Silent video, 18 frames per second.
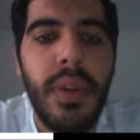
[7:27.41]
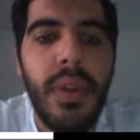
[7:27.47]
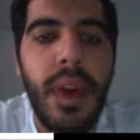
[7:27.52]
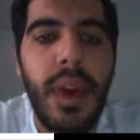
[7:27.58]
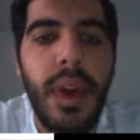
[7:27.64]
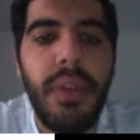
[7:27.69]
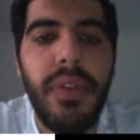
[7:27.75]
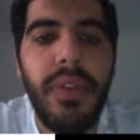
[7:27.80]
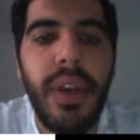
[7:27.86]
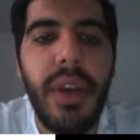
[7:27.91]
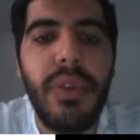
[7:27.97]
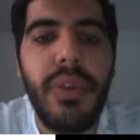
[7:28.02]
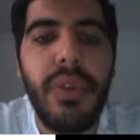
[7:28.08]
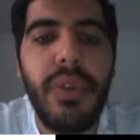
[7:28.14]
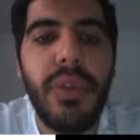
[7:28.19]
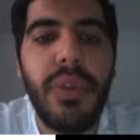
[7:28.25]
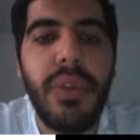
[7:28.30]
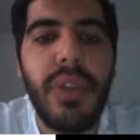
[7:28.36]
How can
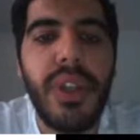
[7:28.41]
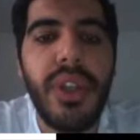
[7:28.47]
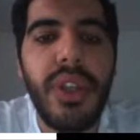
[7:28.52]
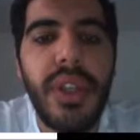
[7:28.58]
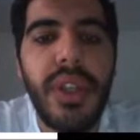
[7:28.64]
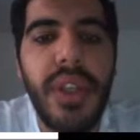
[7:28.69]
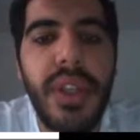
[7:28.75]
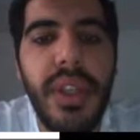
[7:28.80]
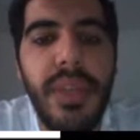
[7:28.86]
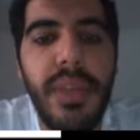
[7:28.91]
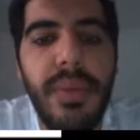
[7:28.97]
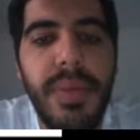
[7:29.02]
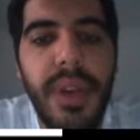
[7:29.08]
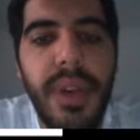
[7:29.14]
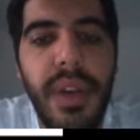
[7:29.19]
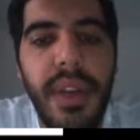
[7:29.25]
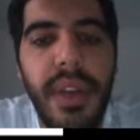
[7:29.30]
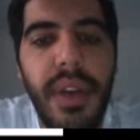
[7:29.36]
we position
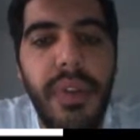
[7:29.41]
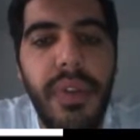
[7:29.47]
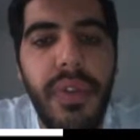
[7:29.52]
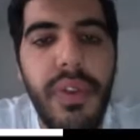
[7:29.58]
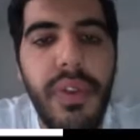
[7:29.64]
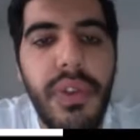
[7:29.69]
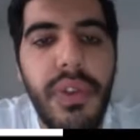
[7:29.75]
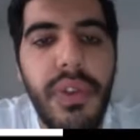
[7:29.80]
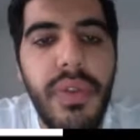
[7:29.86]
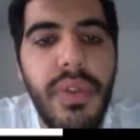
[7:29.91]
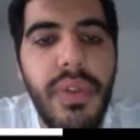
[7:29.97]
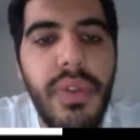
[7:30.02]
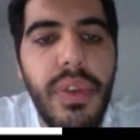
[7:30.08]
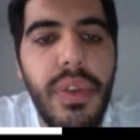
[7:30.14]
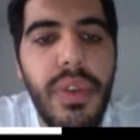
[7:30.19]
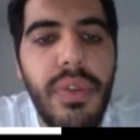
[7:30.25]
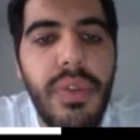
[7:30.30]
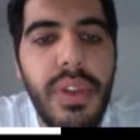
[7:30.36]
TPA's effort of the
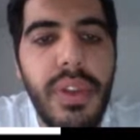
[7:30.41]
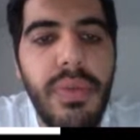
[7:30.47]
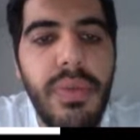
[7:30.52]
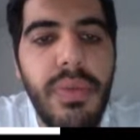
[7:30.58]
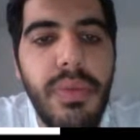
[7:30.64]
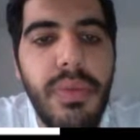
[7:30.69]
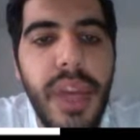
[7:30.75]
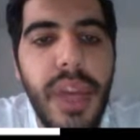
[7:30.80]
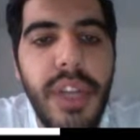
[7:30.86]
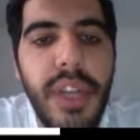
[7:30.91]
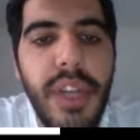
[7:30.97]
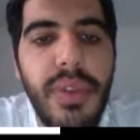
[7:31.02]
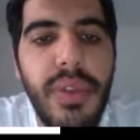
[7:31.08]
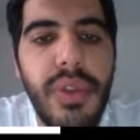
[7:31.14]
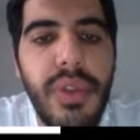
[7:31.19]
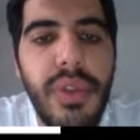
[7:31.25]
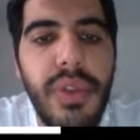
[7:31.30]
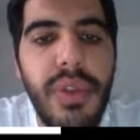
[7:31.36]
knowledge management
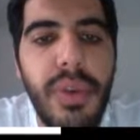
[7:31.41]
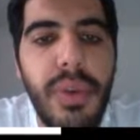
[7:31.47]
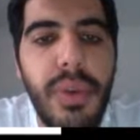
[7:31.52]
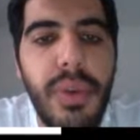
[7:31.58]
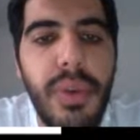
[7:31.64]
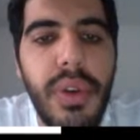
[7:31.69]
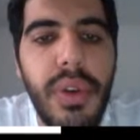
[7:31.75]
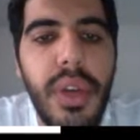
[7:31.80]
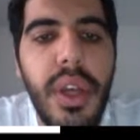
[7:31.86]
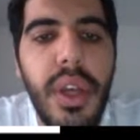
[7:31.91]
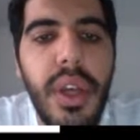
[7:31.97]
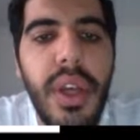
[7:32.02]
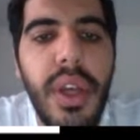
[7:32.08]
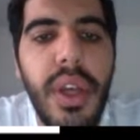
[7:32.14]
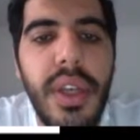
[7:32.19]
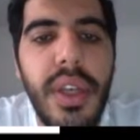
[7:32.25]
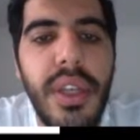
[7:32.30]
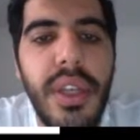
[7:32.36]
to support
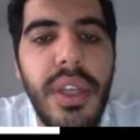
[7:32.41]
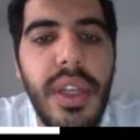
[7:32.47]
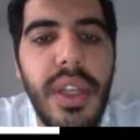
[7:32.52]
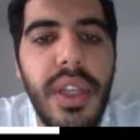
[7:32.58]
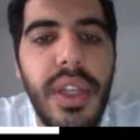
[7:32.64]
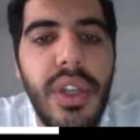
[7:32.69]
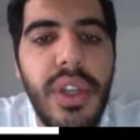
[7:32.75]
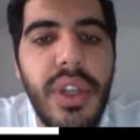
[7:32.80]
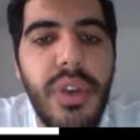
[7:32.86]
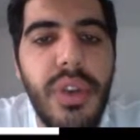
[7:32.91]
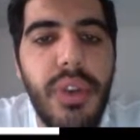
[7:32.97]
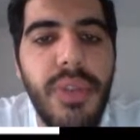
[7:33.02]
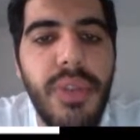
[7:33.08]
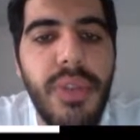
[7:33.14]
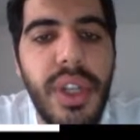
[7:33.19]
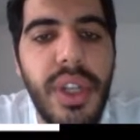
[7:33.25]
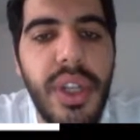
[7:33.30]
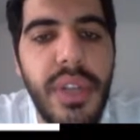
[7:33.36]
strategic
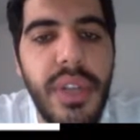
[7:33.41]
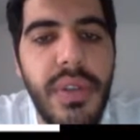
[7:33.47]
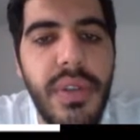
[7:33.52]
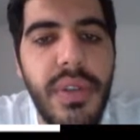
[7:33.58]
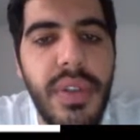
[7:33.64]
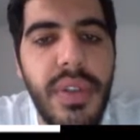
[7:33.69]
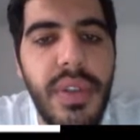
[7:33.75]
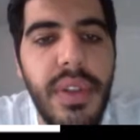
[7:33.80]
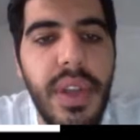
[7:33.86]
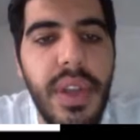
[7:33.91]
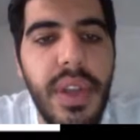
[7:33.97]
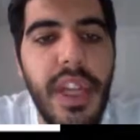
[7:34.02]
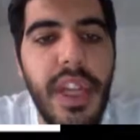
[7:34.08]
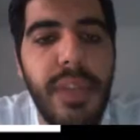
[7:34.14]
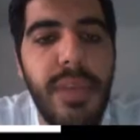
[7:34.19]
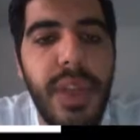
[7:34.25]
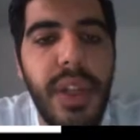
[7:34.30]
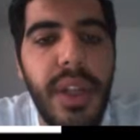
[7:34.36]
objectives?
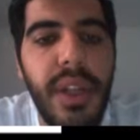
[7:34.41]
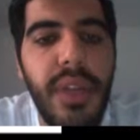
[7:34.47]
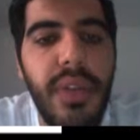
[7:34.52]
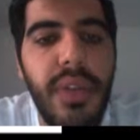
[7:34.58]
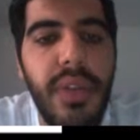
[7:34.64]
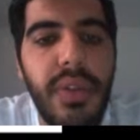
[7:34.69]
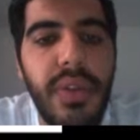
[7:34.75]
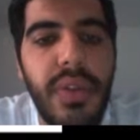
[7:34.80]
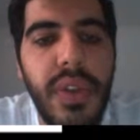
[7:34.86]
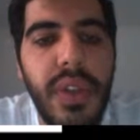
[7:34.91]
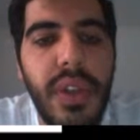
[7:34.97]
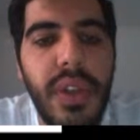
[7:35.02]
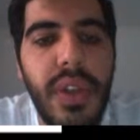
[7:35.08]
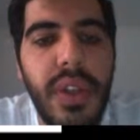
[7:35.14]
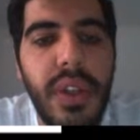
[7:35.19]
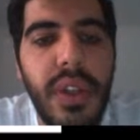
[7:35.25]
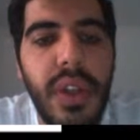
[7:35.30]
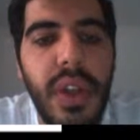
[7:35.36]
Expanding on the
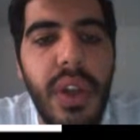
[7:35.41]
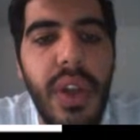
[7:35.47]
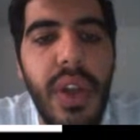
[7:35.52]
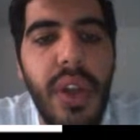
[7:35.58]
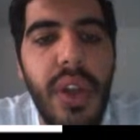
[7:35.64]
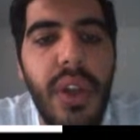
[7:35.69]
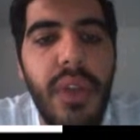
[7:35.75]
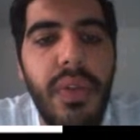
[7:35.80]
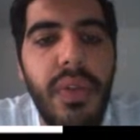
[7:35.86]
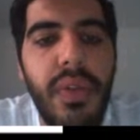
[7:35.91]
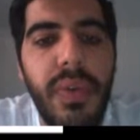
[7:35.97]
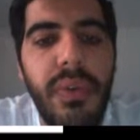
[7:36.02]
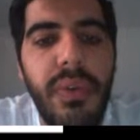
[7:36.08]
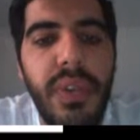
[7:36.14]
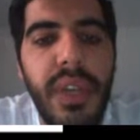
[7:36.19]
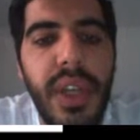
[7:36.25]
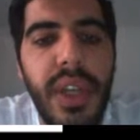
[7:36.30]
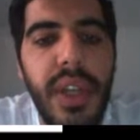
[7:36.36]
results from
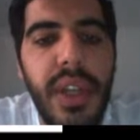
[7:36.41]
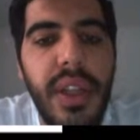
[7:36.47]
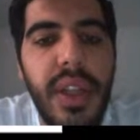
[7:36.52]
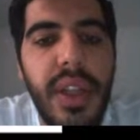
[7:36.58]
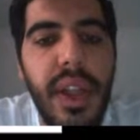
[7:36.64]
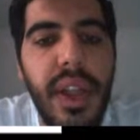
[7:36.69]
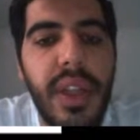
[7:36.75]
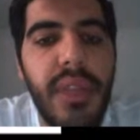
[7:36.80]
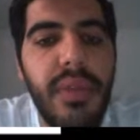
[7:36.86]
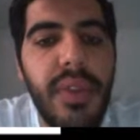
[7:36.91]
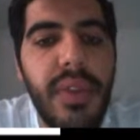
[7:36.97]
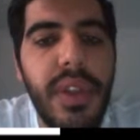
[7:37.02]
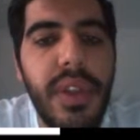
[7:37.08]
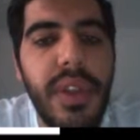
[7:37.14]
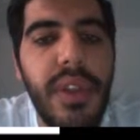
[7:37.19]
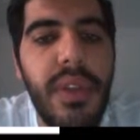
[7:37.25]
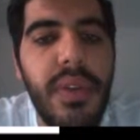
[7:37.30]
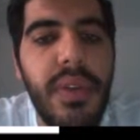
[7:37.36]
the second
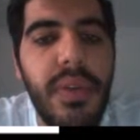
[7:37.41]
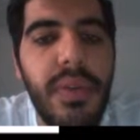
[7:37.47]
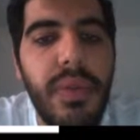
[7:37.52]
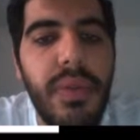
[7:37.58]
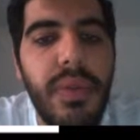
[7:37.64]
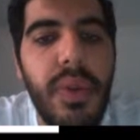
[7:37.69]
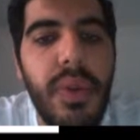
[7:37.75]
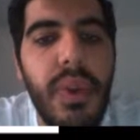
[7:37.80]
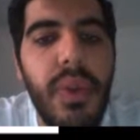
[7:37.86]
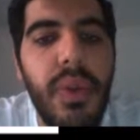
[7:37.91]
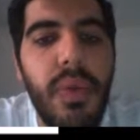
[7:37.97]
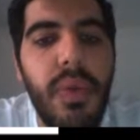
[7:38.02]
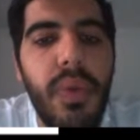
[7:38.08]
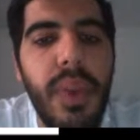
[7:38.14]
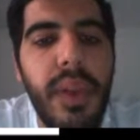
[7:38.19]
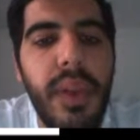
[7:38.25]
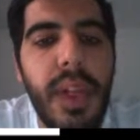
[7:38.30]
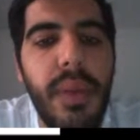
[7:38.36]
activity,
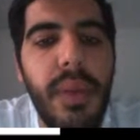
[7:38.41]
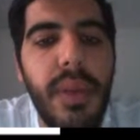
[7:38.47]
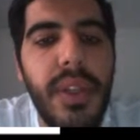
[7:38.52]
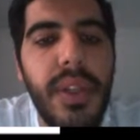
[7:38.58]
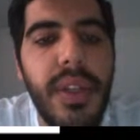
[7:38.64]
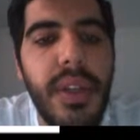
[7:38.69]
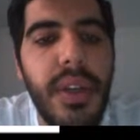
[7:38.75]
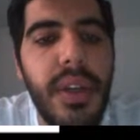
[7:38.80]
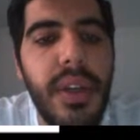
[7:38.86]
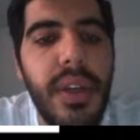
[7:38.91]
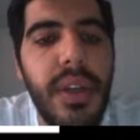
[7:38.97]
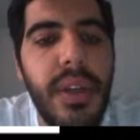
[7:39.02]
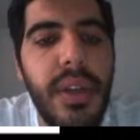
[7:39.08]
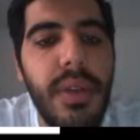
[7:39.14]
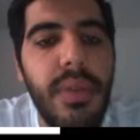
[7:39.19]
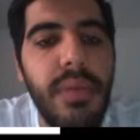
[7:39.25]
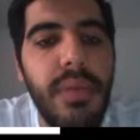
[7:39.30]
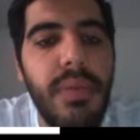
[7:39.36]
what elements are
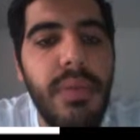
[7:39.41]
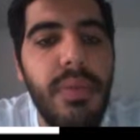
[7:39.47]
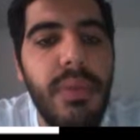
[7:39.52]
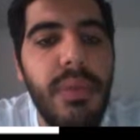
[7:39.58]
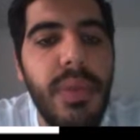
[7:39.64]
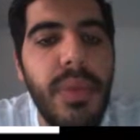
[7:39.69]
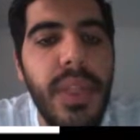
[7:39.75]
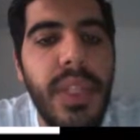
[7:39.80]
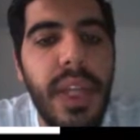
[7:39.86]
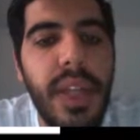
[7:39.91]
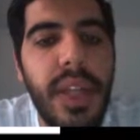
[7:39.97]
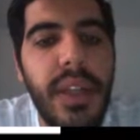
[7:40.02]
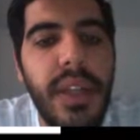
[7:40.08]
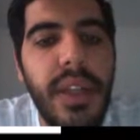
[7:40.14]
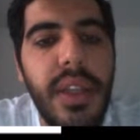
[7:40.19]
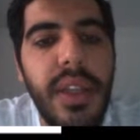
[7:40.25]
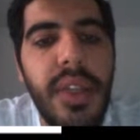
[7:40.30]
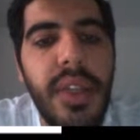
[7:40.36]

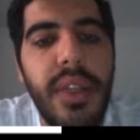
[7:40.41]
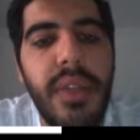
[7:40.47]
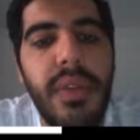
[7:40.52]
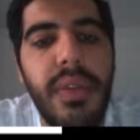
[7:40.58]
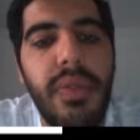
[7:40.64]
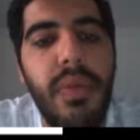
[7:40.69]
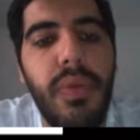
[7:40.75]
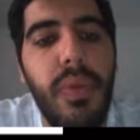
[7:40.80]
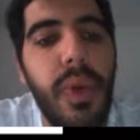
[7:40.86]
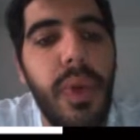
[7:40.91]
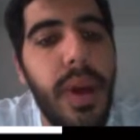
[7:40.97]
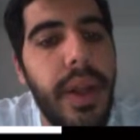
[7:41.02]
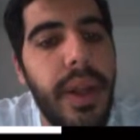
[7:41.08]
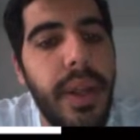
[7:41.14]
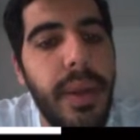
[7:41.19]
miscellaneous? Why?